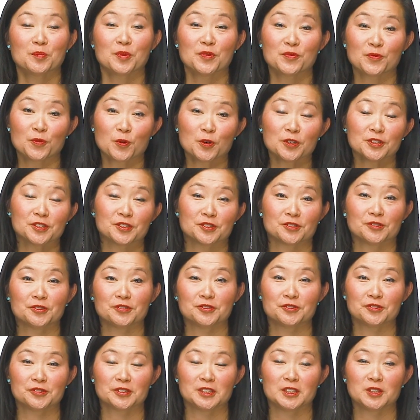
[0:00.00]
Before
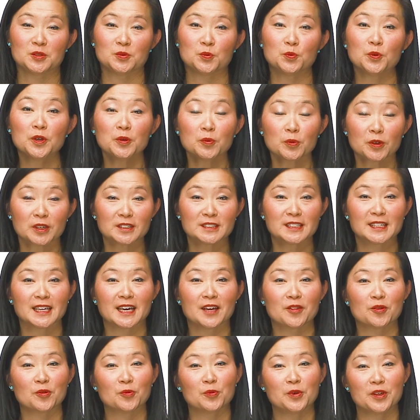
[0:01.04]
surgery, we work
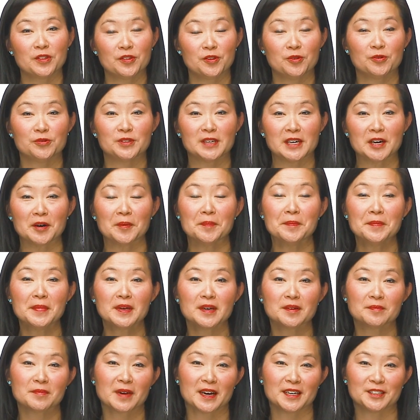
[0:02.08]
together with you to help
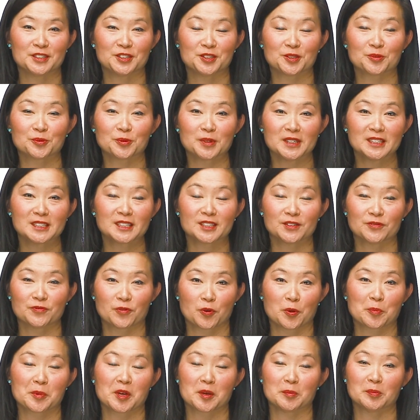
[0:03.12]
minimize your risk of
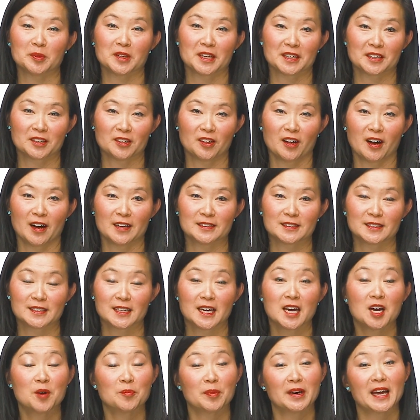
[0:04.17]
forming blood clots
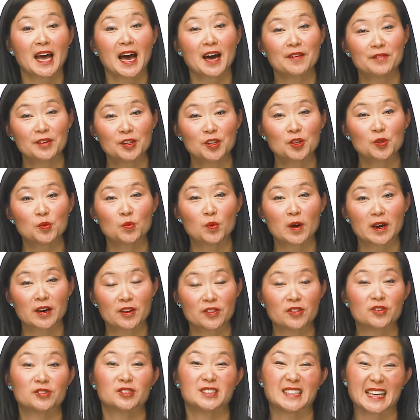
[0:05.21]
by having you
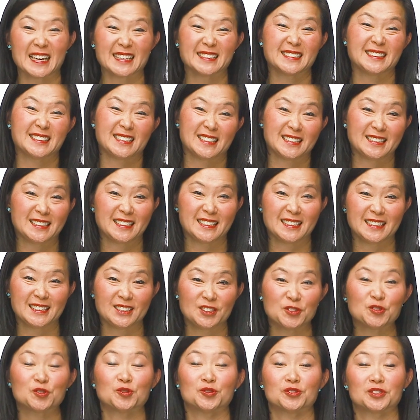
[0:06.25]
wear those
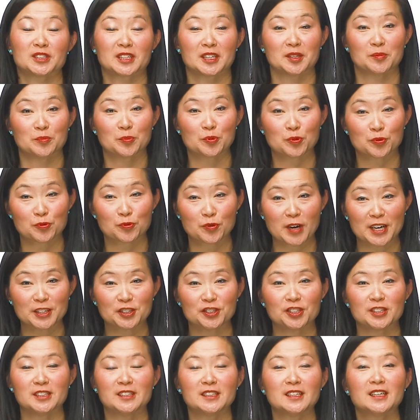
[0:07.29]
SCDs, those
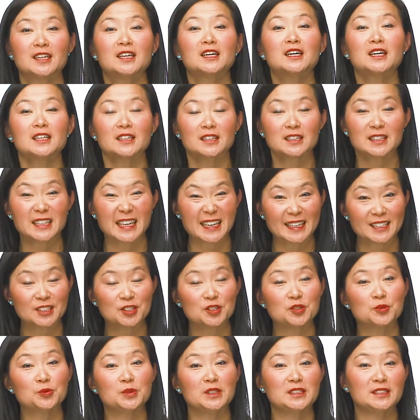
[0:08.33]
compression leg
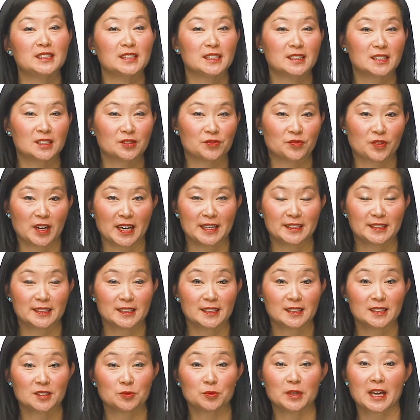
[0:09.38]
squeezing
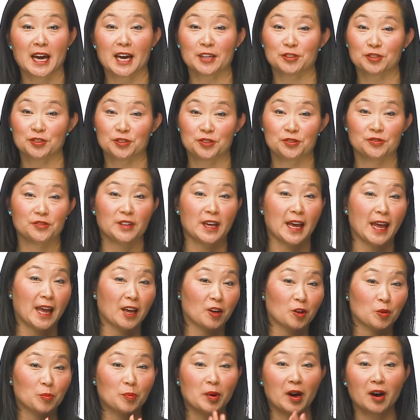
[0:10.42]
devices. We had you do the
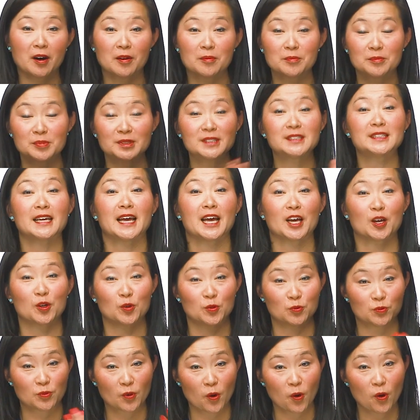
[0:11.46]
ankle pumps,
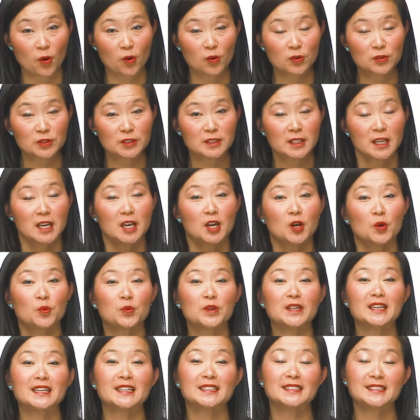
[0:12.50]
ankle rolls.
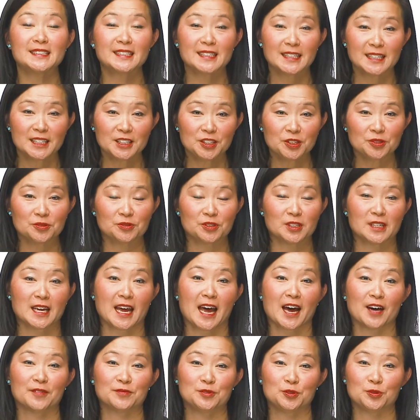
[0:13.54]
We continue to
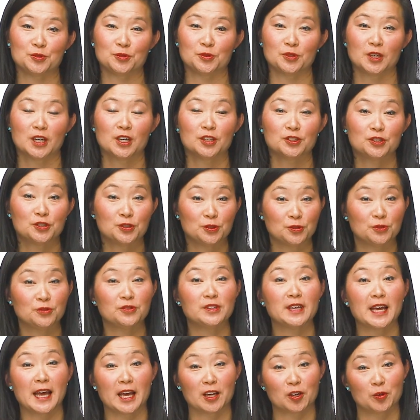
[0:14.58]
have you do
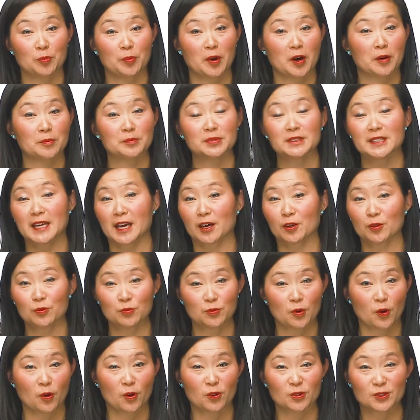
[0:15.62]
the ankle pumps, ankle
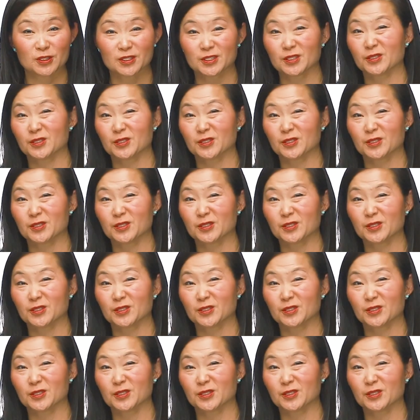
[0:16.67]
rolls.